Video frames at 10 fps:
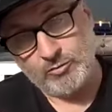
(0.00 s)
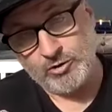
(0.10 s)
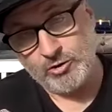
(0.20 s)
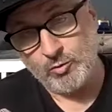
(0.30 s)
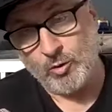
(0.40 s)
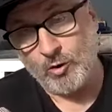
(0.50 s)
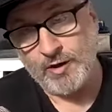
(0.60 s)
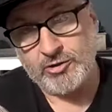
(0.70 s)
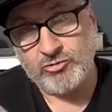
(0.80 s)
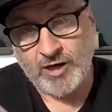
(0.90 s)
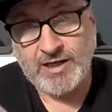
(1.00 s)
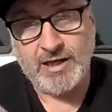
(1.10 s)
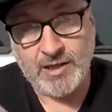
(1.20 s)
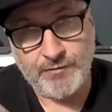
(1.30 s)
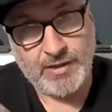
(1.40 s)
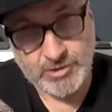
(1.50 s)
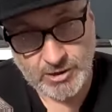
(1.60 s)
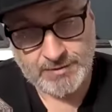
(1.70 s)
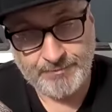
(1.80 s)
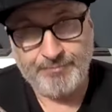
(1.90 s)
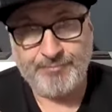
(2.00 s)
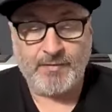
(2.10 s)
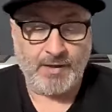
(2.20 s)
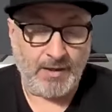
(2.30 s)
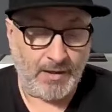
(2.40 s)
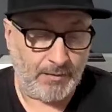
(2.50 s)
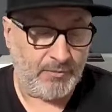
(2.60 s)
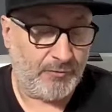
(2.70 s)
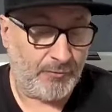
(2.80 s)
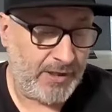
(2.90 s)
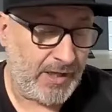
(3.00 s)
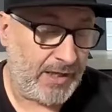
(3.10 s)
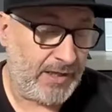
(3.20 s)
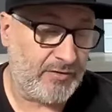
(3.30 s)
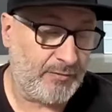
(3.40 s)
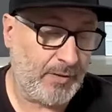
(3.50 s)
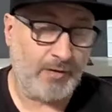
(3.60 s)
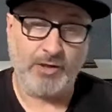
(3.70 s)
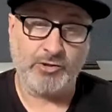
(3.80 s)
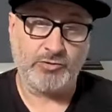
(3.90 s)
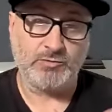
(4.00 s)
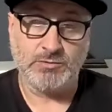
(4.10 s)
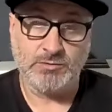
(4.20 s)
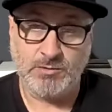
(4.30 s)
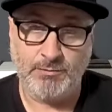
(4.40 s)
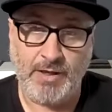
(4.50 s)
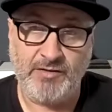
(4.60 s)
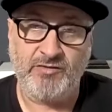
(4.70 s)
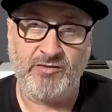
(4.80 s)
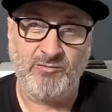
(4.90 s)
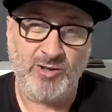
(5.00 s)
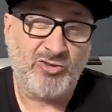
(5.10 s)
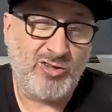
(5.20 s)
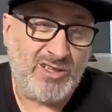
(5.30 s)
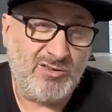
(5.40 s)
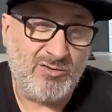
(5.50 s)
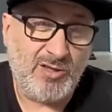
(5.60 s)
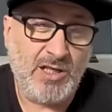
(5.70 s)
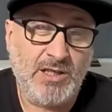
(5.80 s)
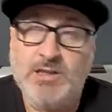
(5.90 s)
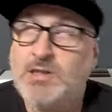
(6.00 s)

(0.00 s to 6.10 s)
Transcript: the New Warrior Training Adventure, a 3-day experiential men's retreat, really.